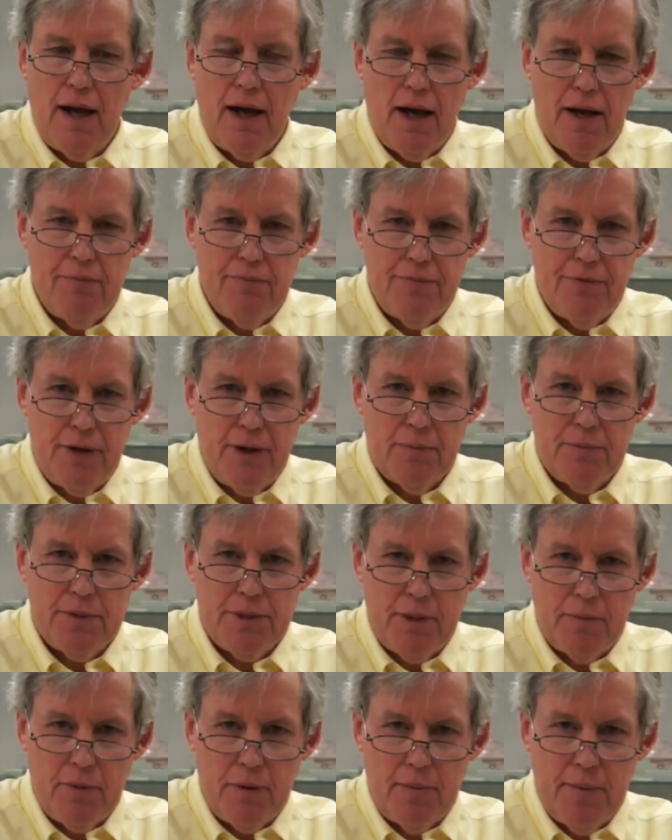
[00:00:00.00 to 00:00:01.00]
I'm
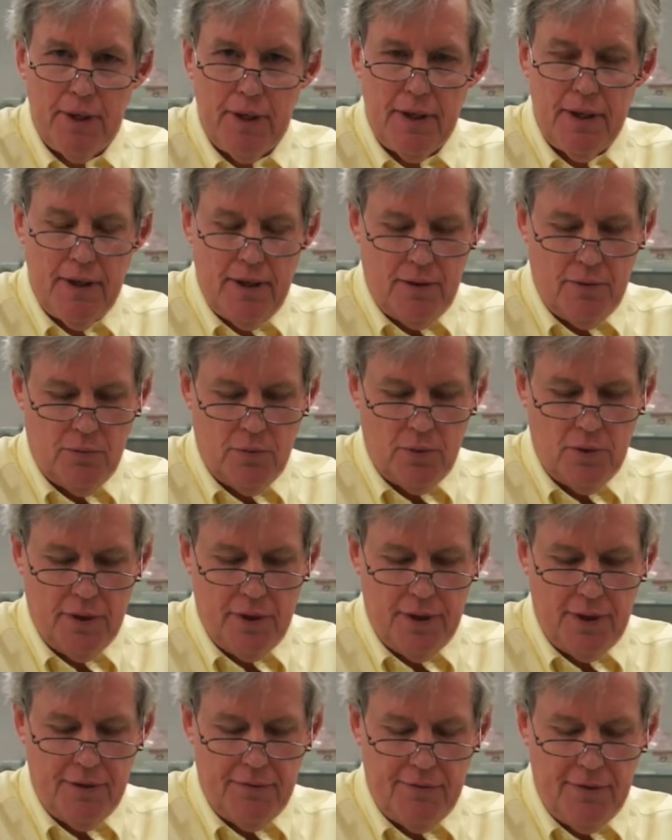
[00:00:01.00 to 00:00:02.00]
Phillips Zimmerman. We're
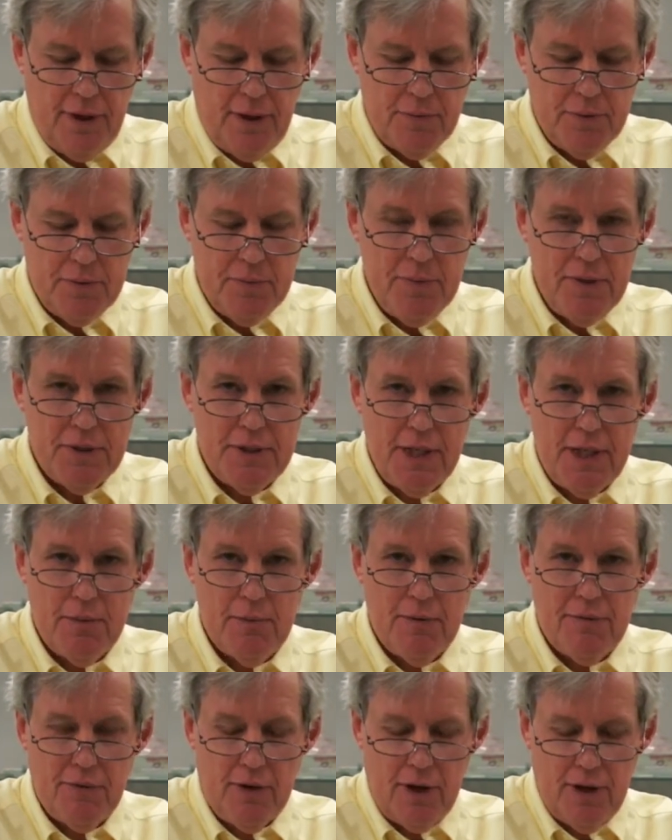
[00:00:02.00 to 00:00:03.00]
in the Phillips
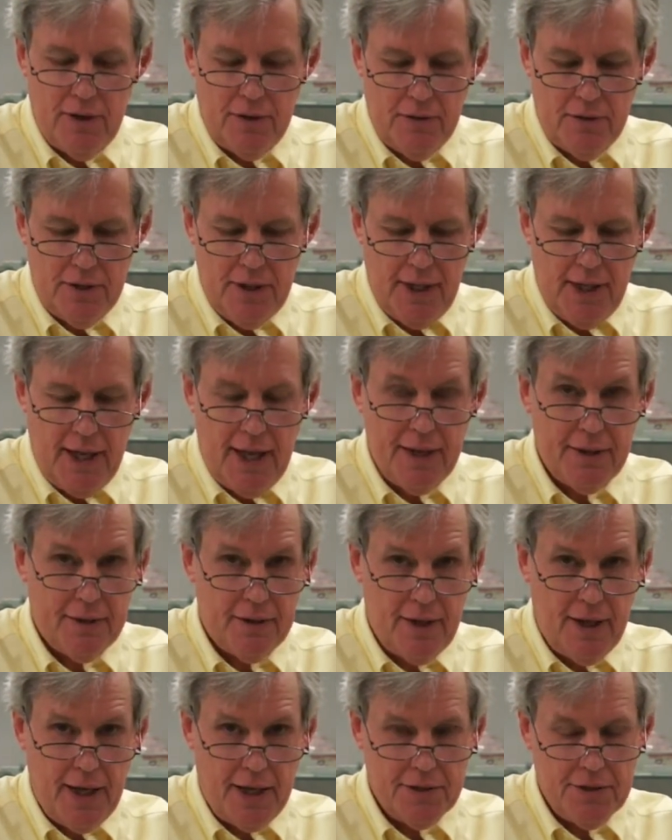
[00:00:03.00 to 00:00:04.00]
Museum of Art looking at
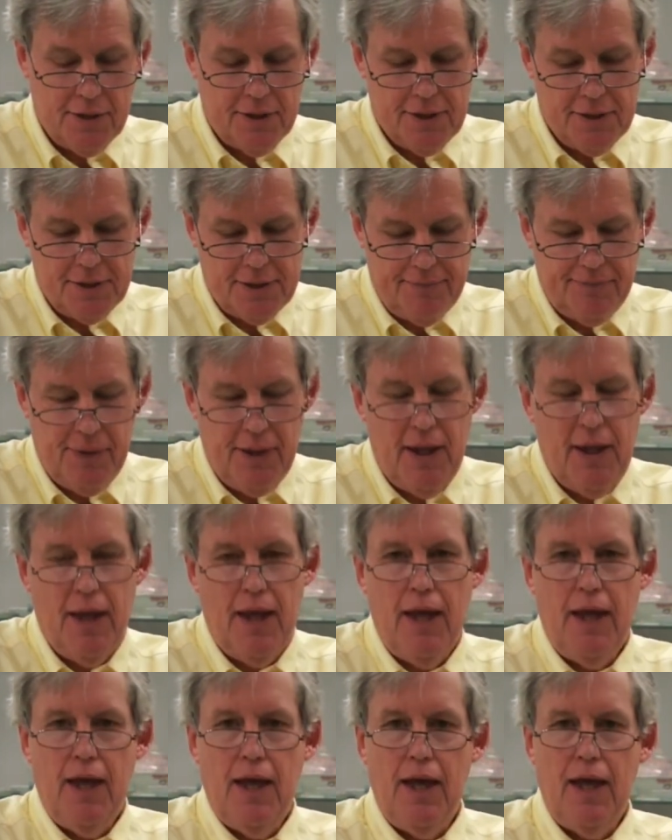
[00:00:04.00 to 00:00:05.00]
collections.
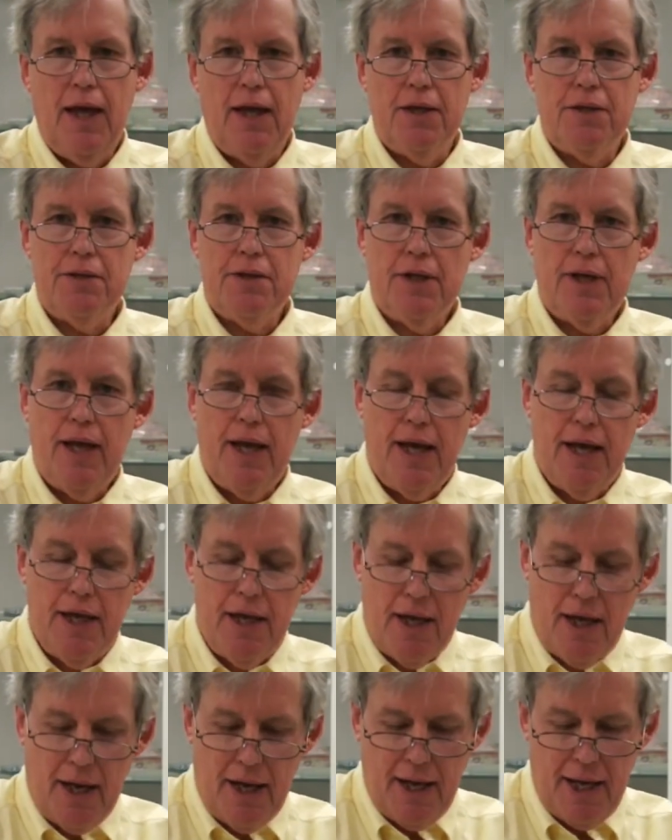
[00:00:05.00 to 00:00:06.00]
And
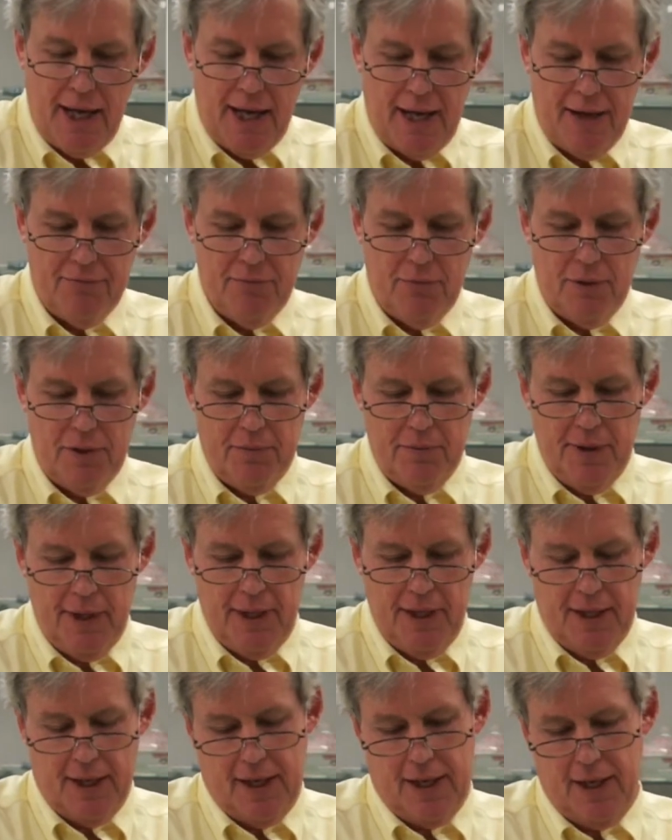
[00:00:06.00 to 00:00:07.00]
today I have with
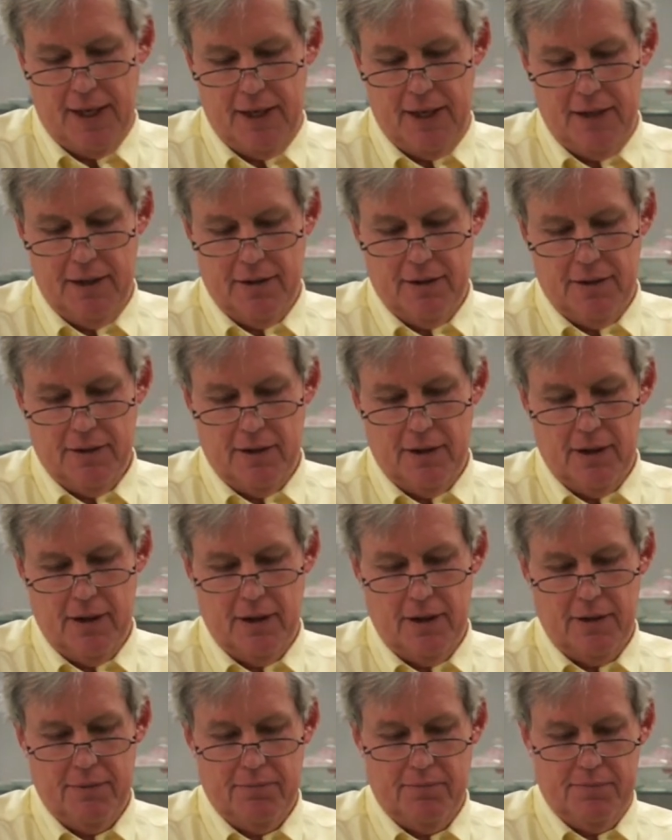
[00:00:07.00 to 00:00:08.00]
me
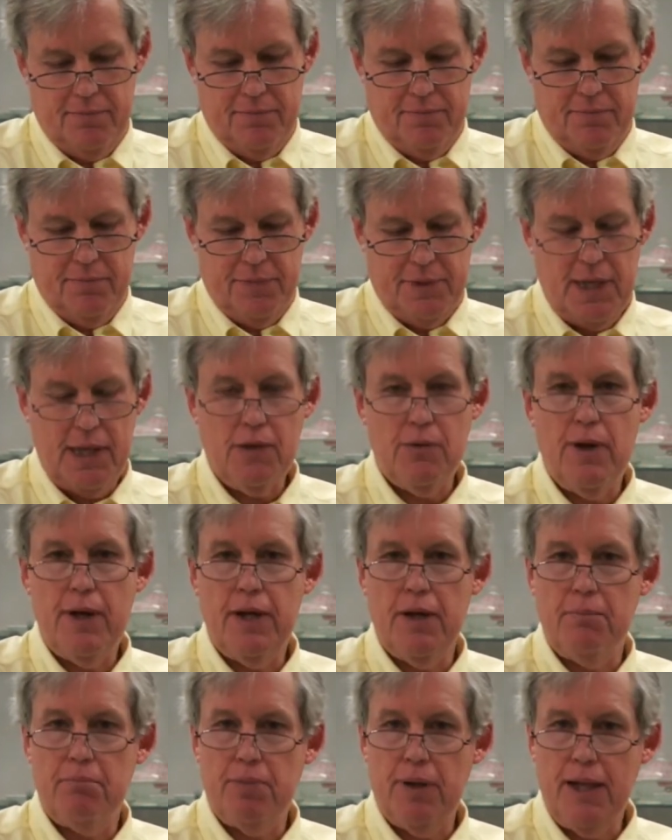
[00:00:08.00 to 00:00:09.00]
a decorated